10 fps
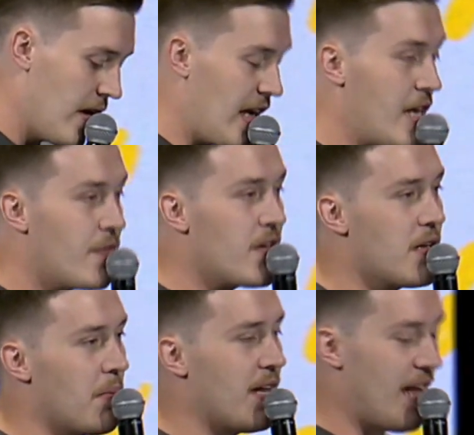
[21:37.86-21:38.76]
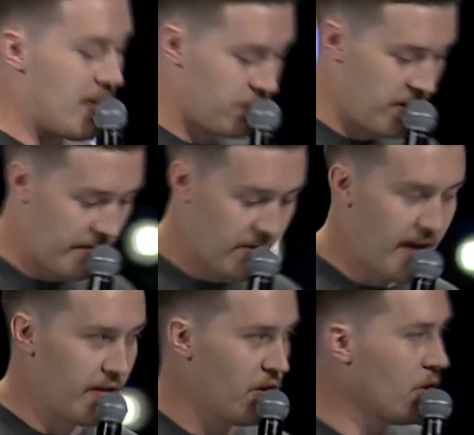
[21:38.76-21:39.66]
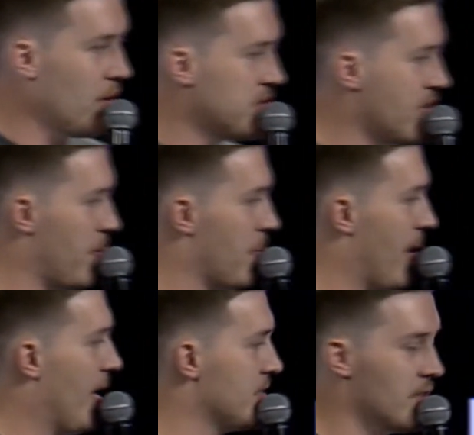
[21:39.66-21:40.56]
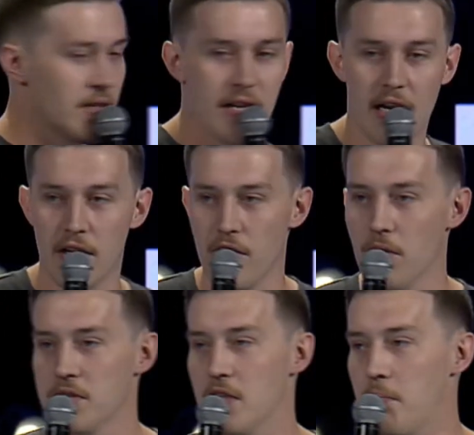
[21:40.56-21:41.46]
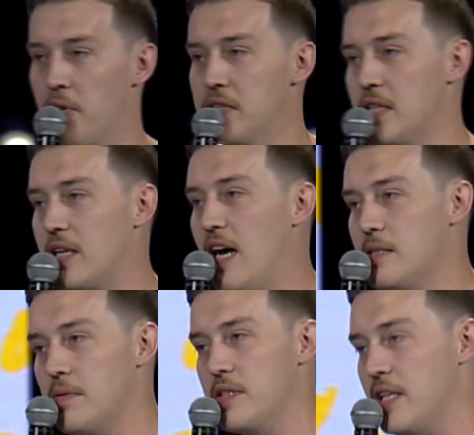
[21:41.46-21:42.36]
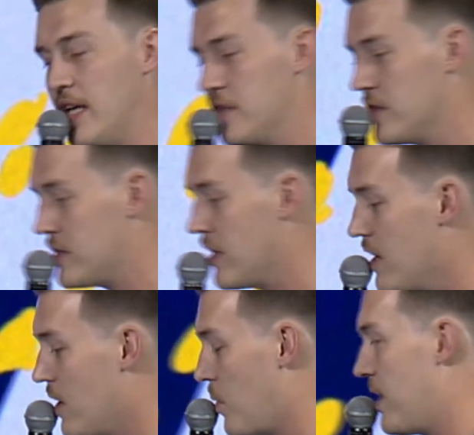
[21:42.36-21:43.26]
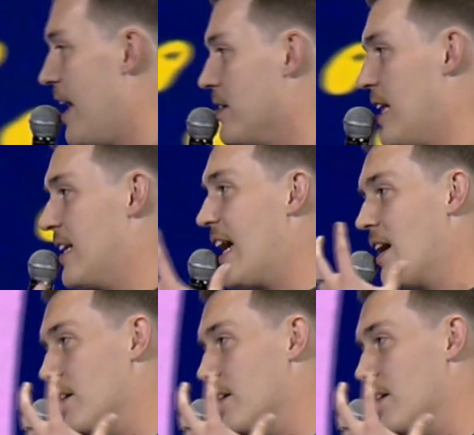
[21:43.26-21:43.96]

Even in my life, whenever I knew I was going to be a pastor and I knew I was going to preach the gospel to teenagers, when that like got